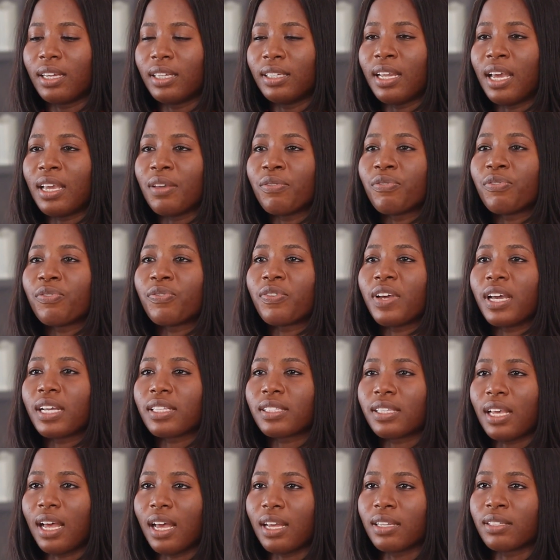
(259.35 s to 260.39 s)
effect
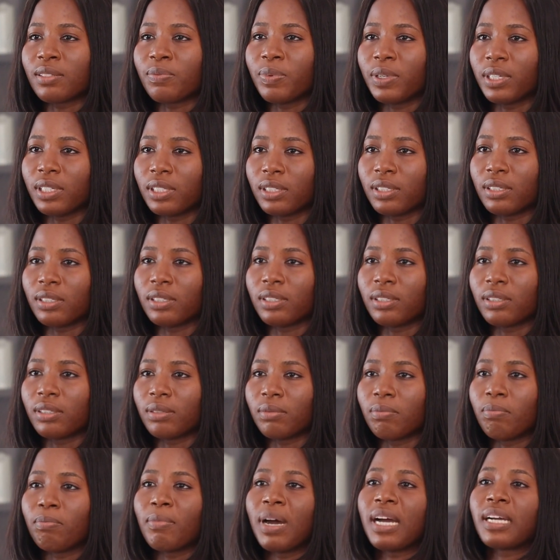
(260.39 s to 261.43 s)
has been
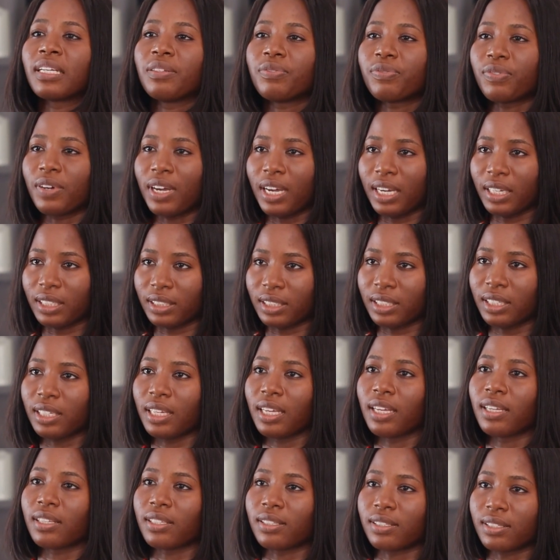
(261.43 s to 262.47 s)
magnified,
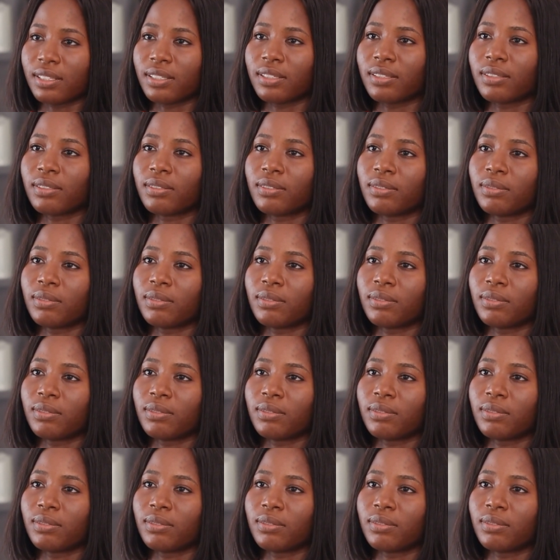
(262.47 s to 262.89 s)
yes,